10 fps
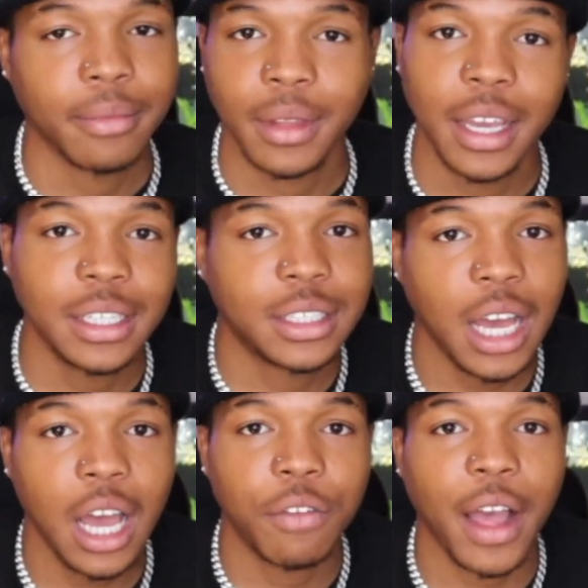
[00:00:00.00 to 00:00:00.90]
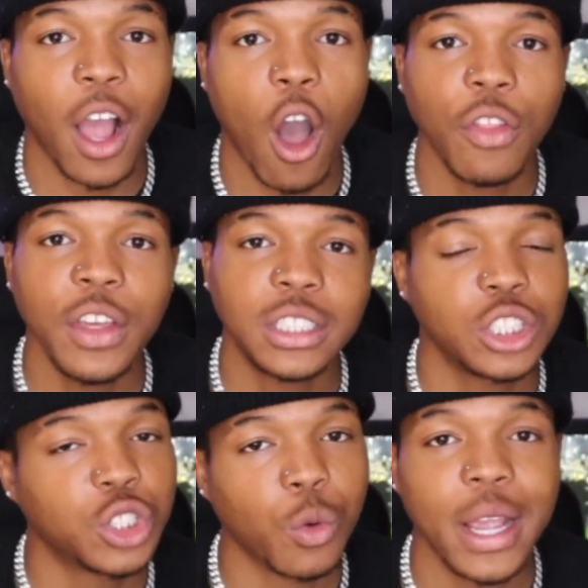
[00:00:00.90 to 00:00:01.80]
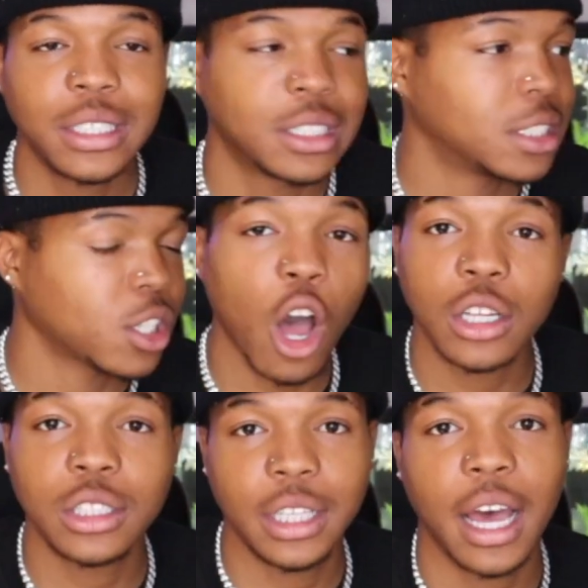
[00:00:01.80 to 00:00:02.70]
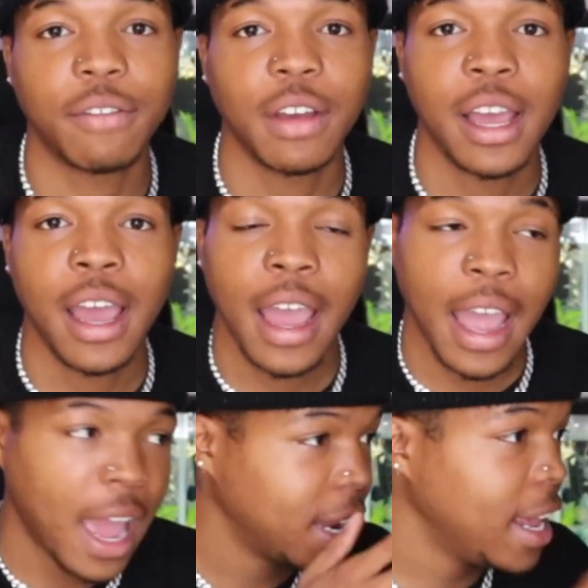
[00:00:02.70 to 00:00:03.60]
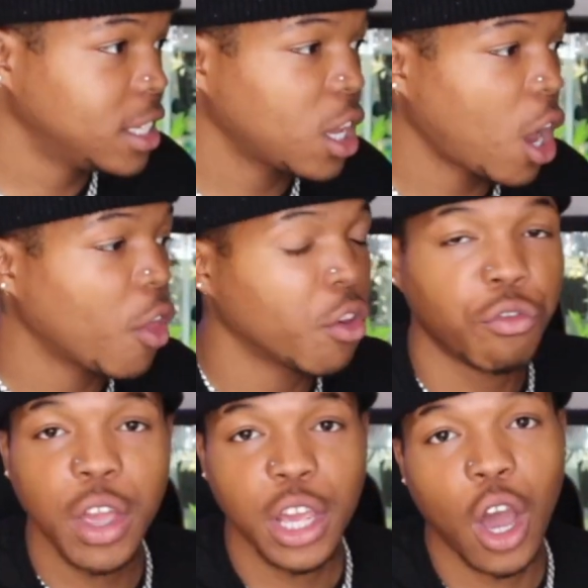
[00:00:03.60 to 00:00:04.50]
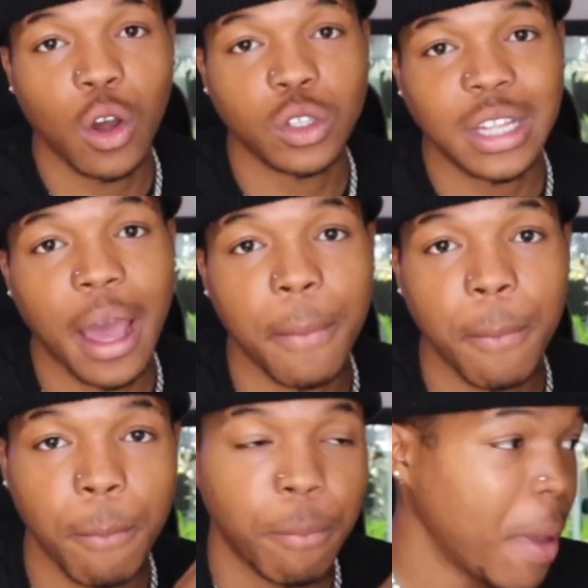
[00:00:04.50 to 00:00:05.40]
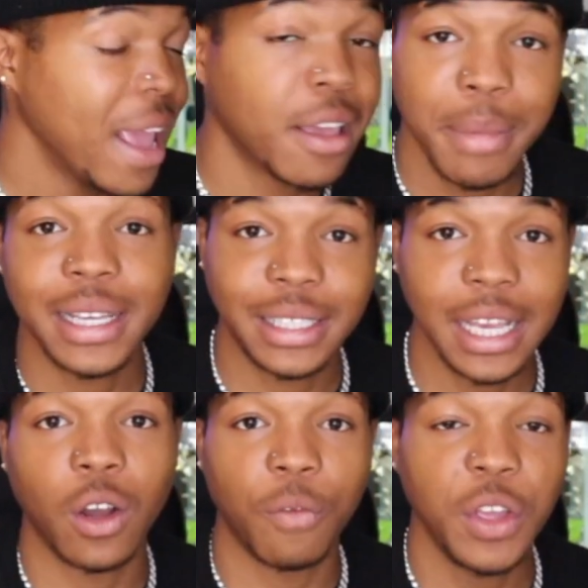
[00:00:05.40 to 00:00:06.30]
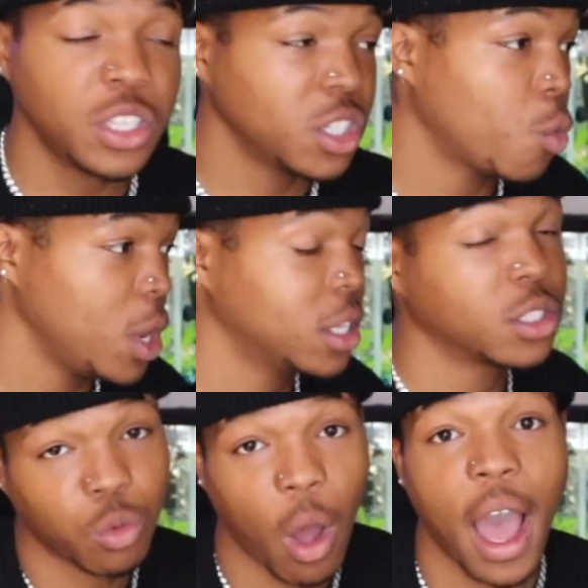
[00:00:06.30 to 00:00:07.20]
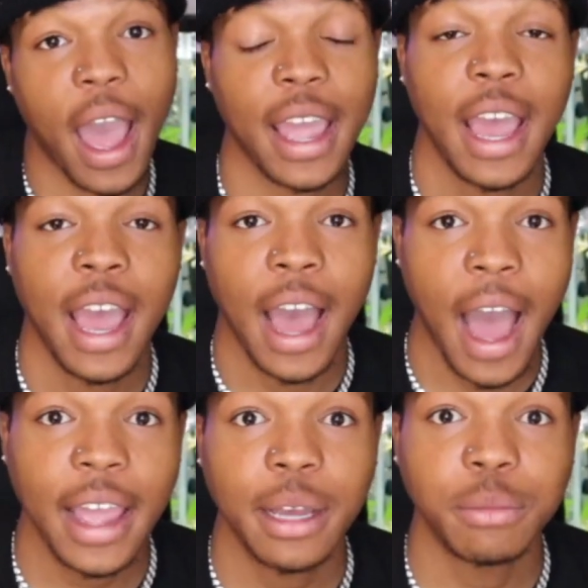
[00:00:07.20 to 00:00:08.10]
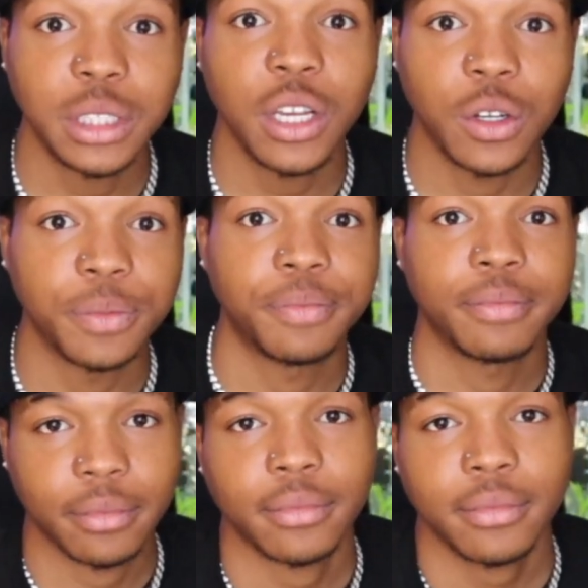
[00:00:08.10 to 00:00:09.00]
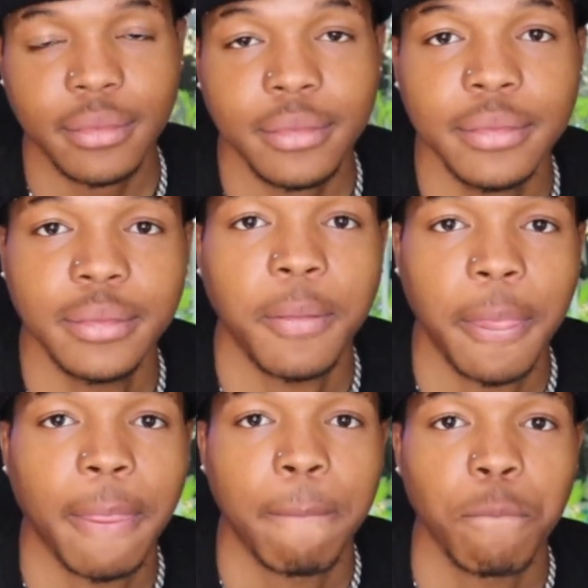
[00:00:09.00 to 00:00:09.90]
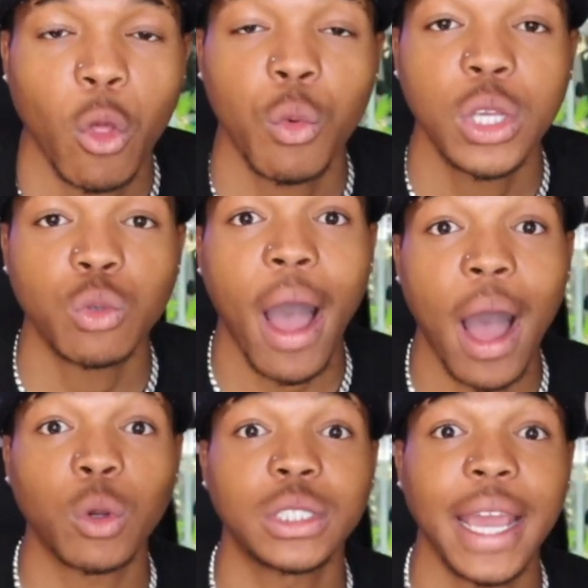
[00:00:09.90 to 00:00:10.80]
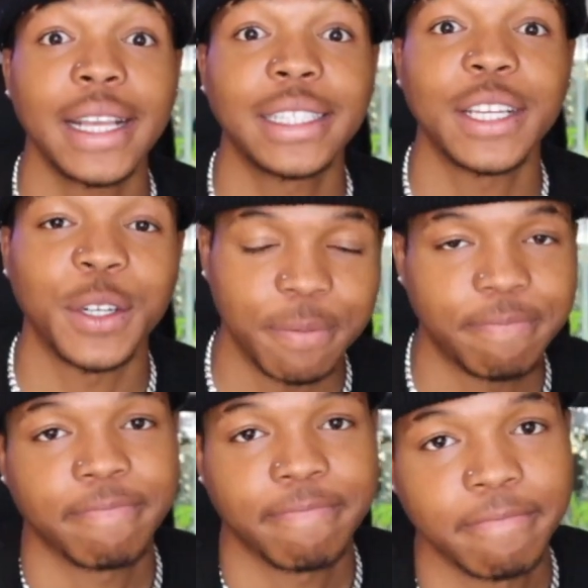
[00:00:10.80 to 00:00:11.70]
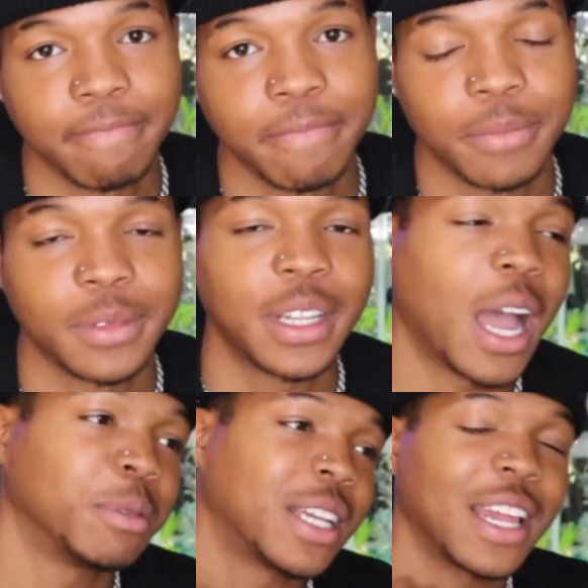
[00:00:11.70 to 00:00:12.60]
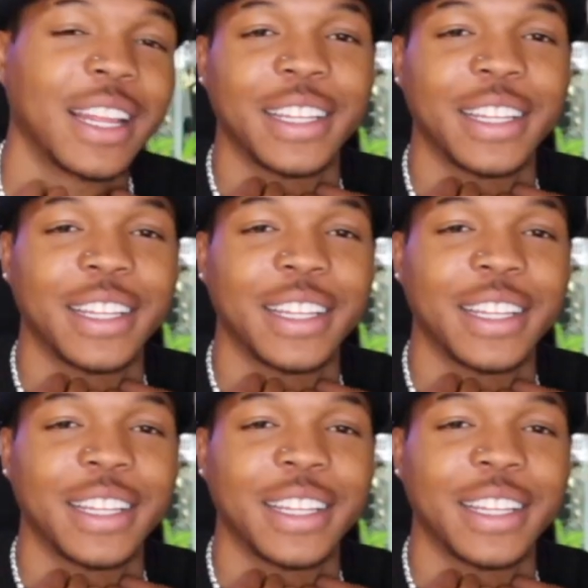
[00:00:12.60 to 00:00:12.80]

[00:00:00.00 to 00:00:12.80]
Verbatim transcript: it's tough. Like all these situations, it's all tough. And these are the videos that make me single. These are the reasons why I am single. For well, the reason why I will stay single. Nah, I'm just kidding